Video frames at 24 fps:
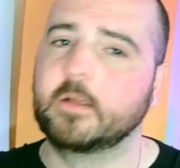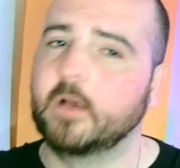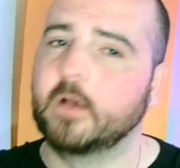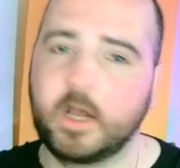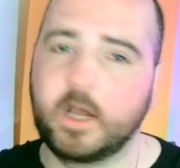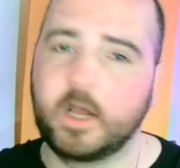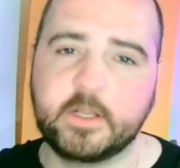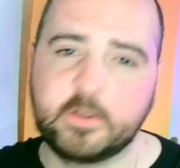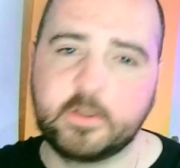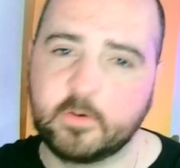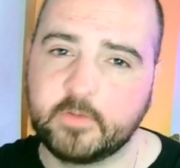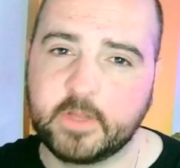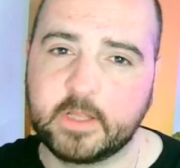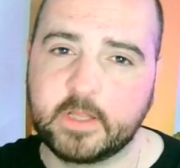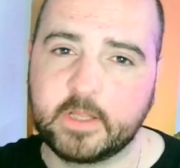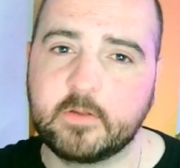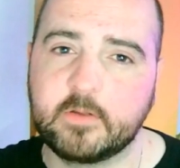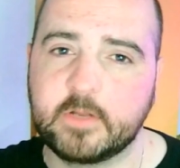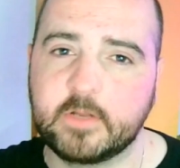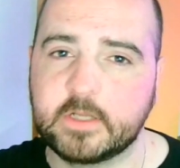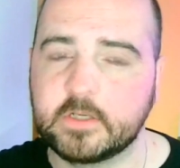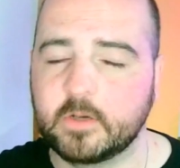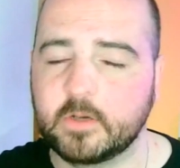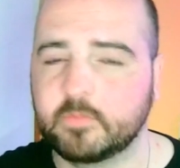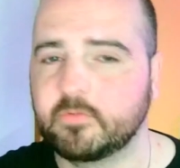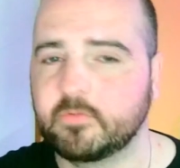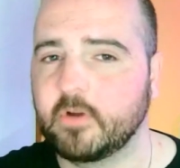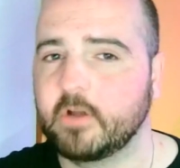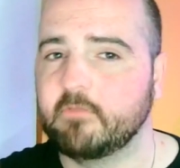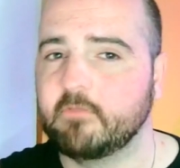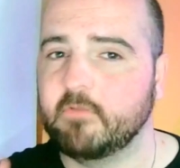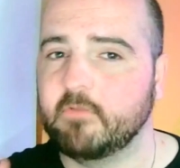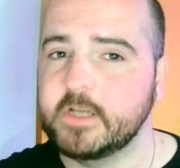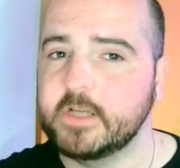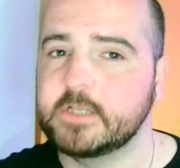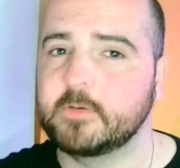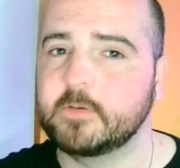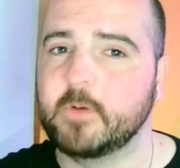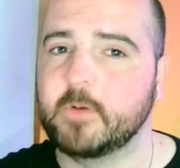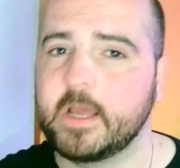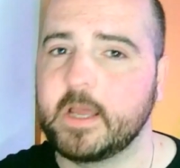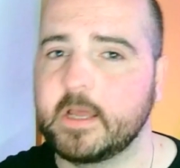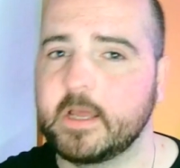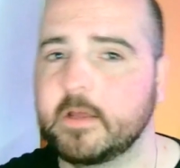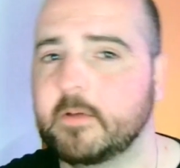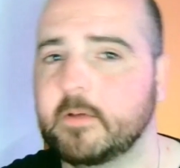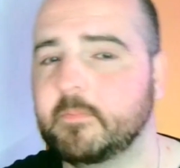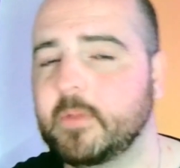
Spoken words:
I don't think you need to upgrade right away.